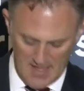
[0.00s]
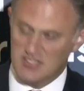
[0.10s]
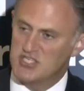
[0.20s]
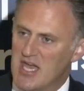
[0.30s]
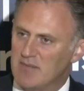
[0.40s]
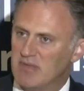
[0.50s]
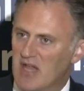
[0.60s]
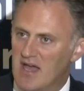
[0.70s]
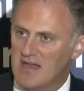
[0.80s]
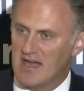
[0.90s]
and shed
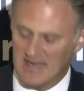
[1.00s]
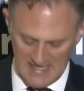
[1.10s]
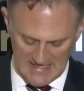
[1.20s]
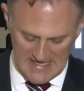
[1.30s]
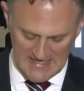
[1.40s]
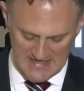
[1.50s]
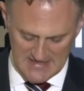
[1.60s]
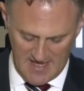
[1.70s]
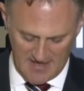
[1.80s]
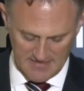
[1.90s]
blood on a hideous
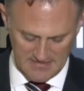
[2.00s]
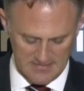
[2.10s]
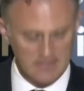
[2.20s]
scale,